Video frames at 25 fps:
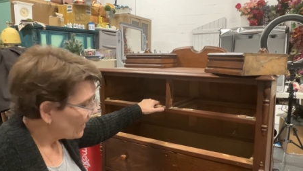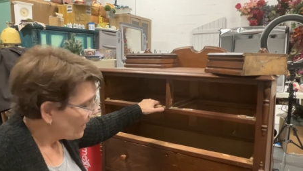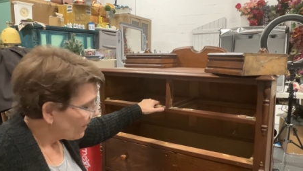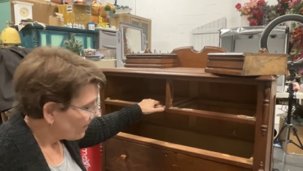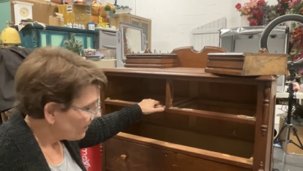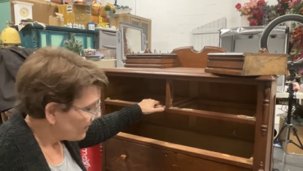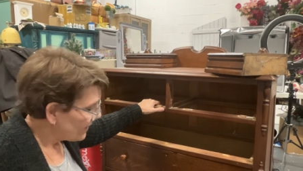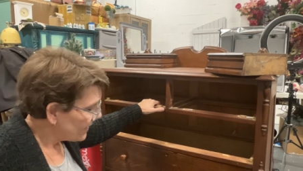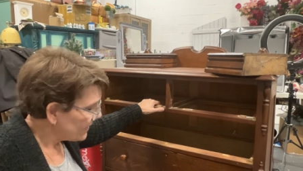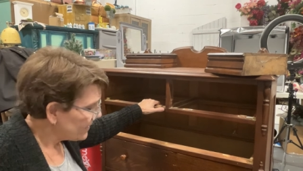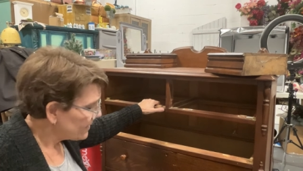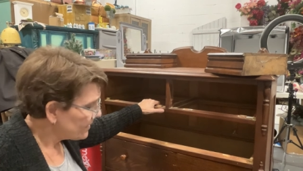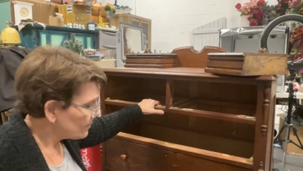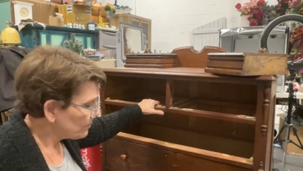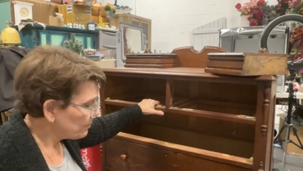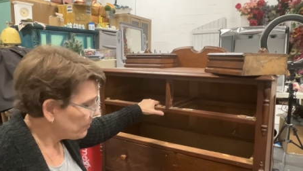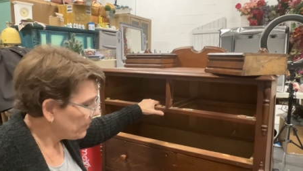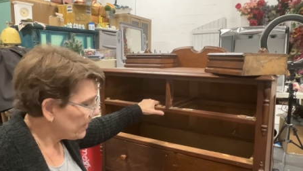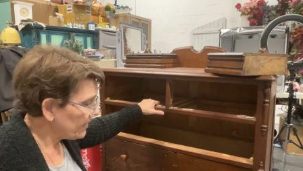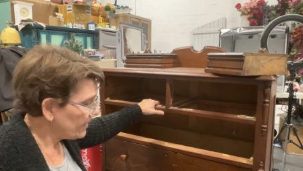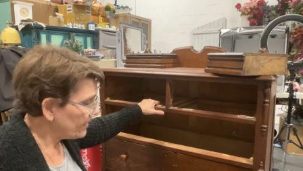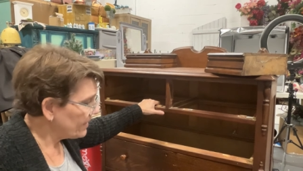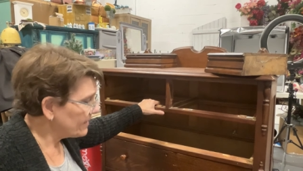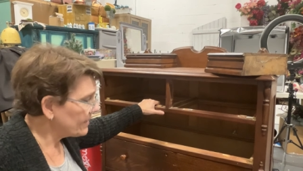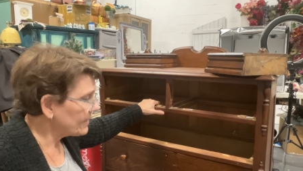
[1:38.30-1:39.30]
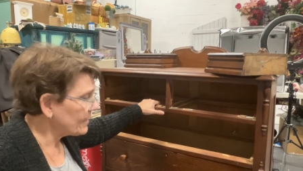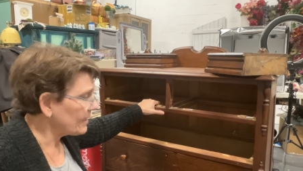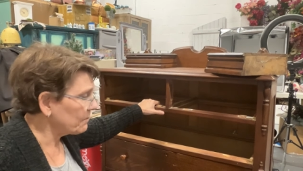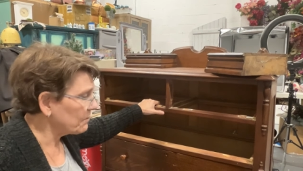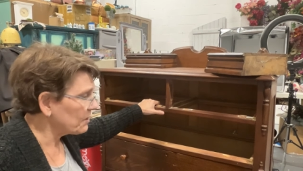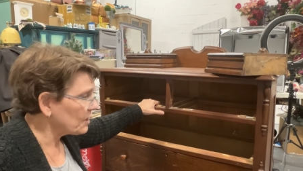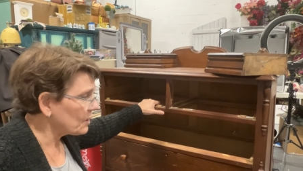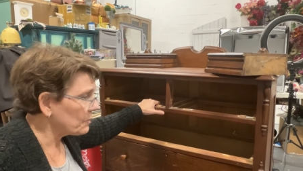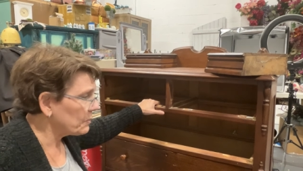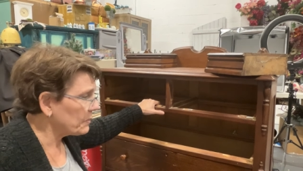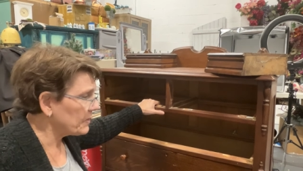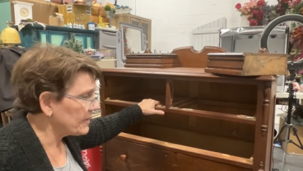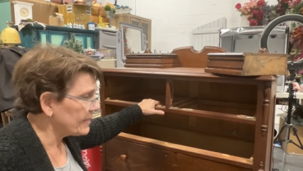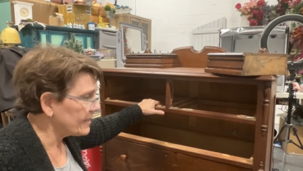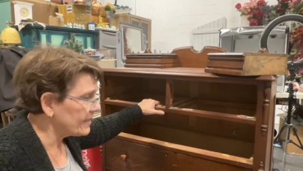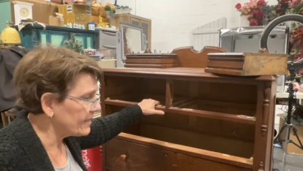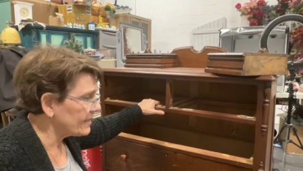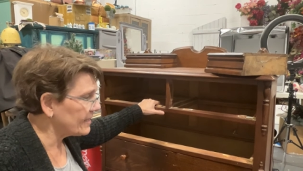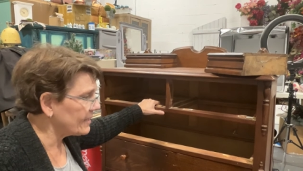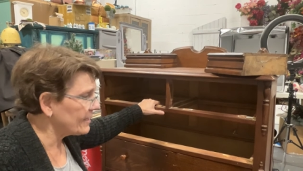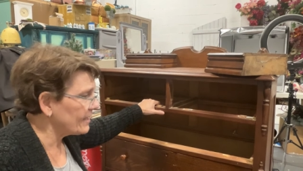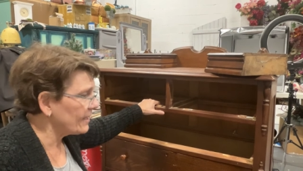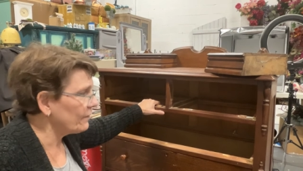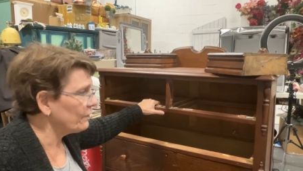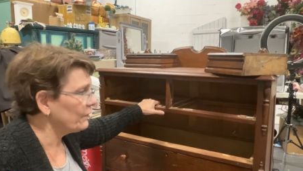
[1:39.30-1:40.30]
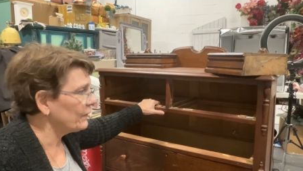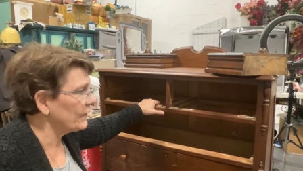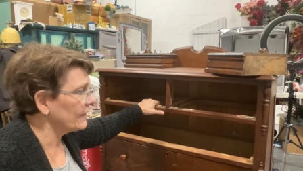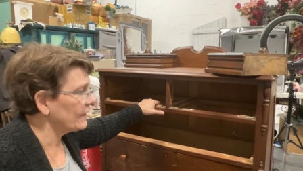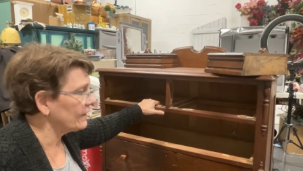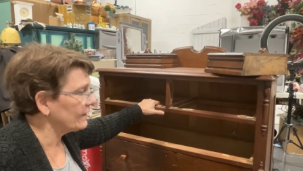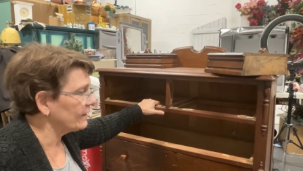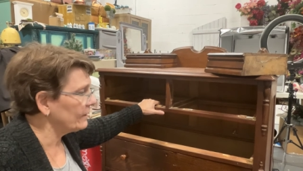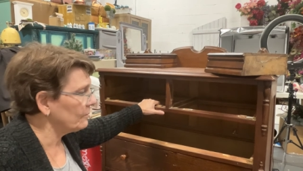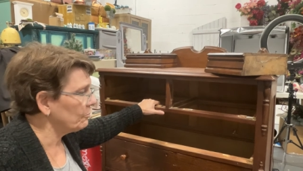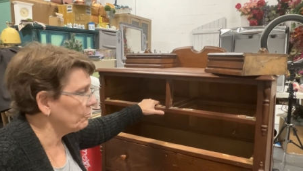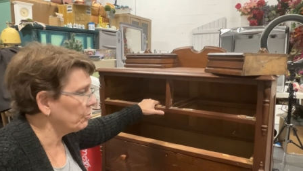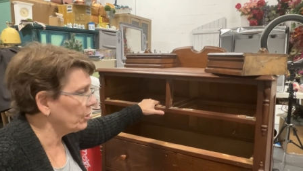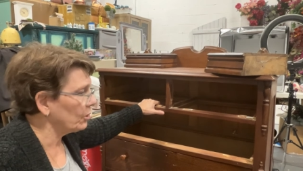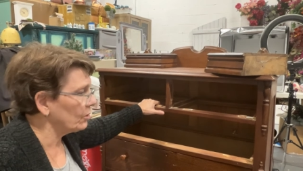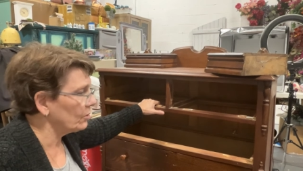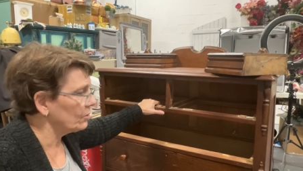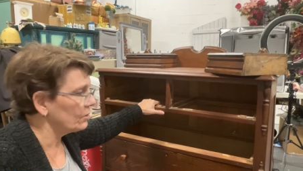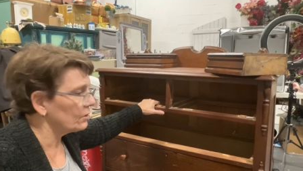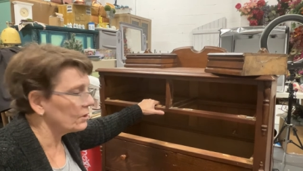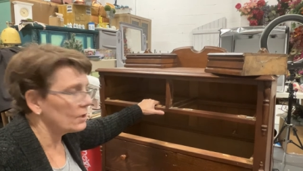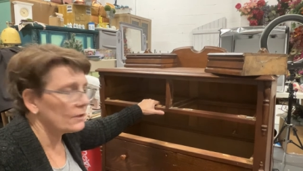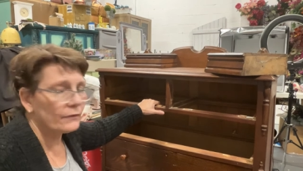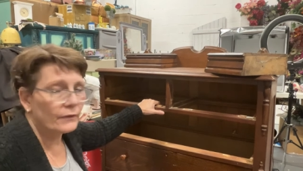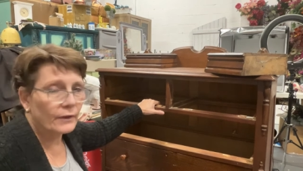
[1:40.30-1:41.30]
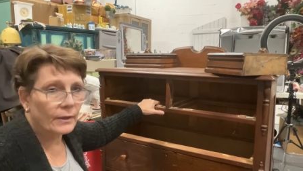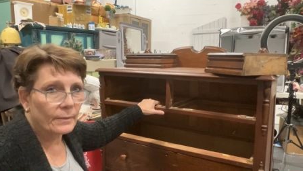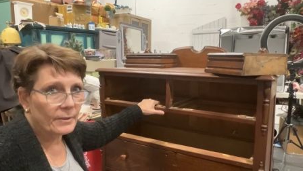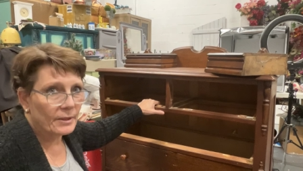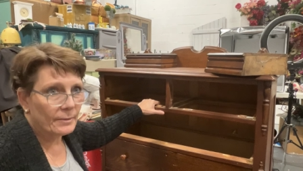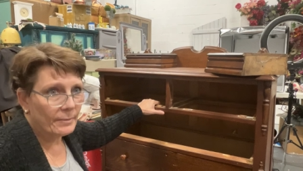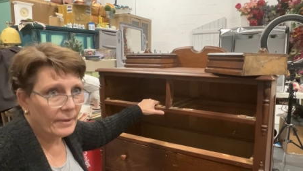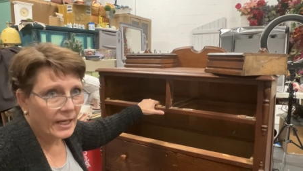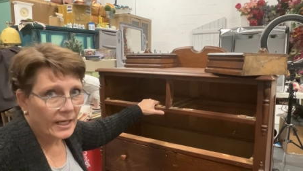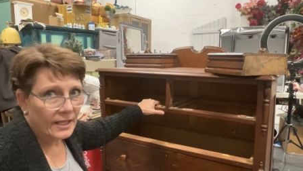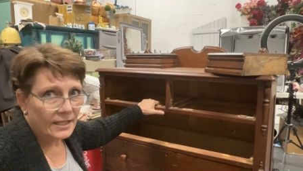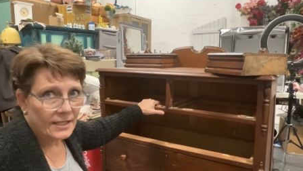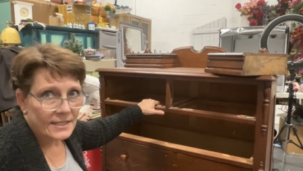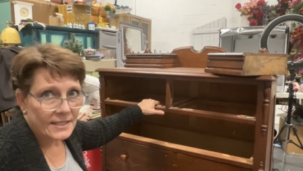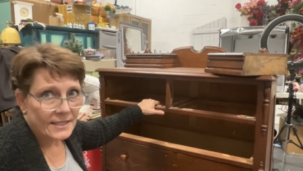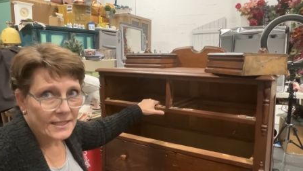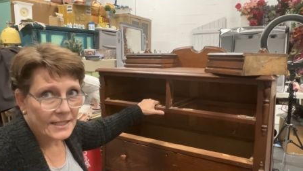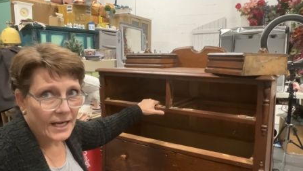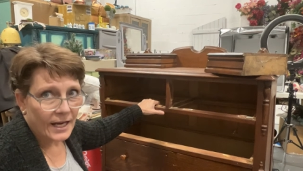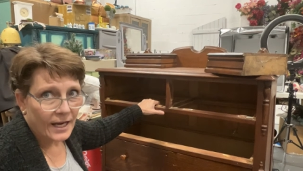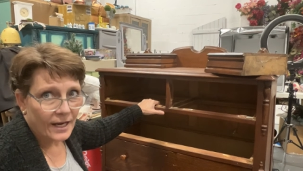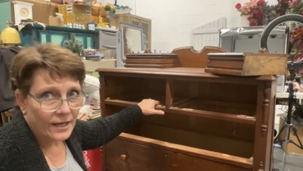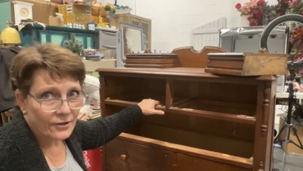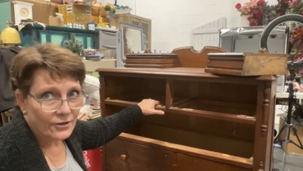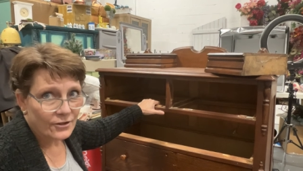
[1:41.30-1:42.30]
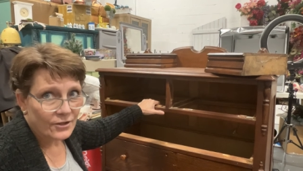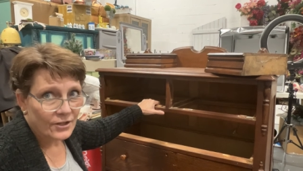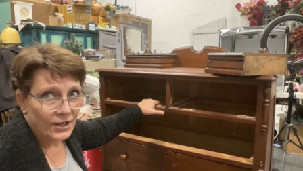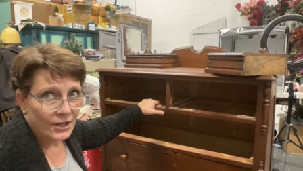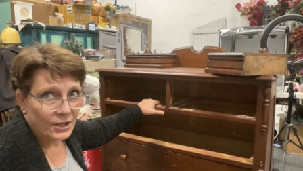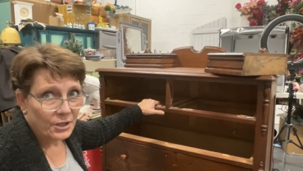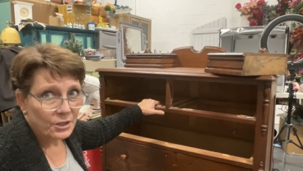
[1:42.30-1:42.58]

This piece I'm specifically pulled from the back stash